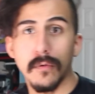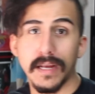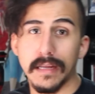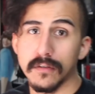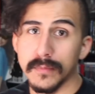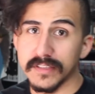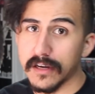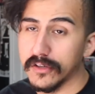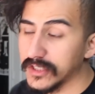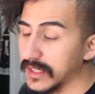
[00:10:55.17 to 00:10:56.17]
know why I got so much
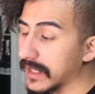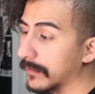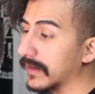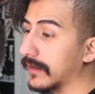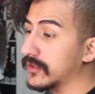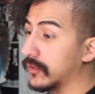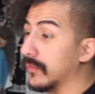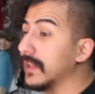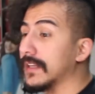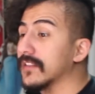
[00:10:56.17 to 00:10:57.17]
energy today, but I should
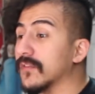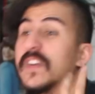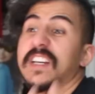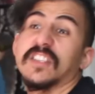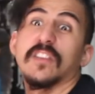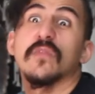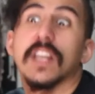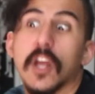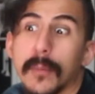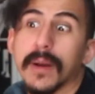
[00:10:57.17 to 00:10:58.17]
really just finish this
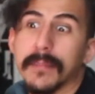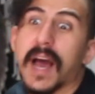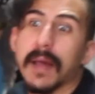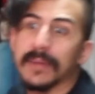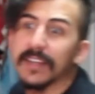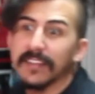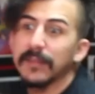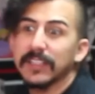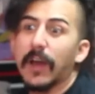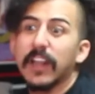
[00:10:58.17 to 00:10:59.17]
video, but I'm not, because
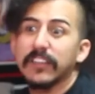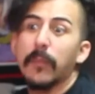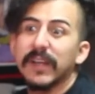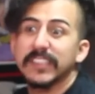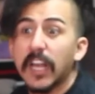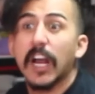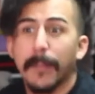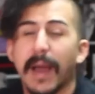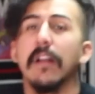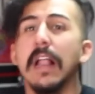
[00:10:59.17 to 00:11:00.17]
I just got so much to talk
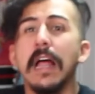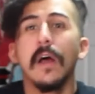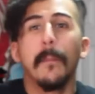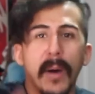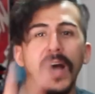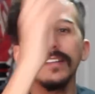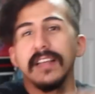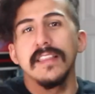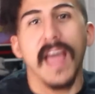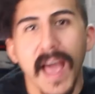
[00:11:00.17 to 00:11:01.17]
about. But
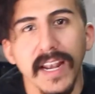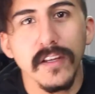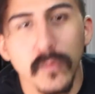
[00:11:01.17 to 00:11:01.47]
that